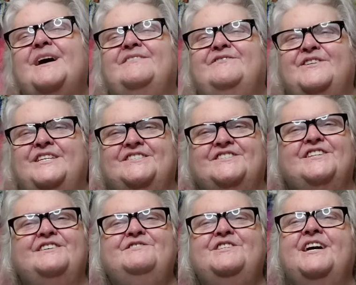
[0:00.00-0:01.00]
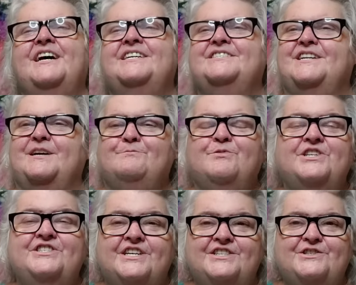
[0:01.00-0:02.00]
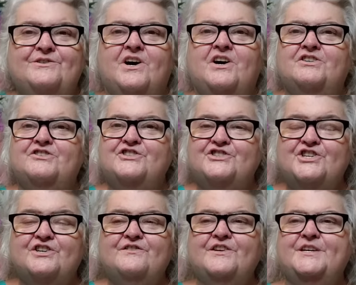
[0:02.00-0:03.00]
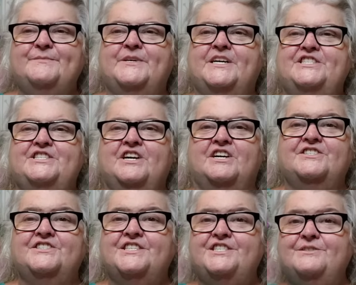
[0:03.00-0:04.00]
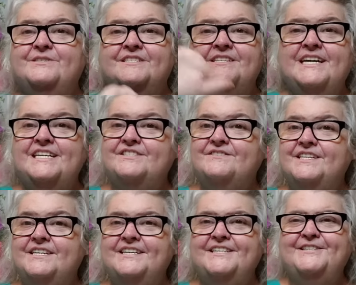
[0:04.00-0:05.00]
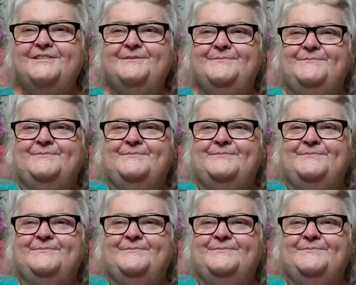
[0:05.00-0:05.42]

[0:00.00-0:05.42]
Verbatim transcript: Bye, friends. Love you guys, and I appreciate you all so very much. And I'll see you in the next video.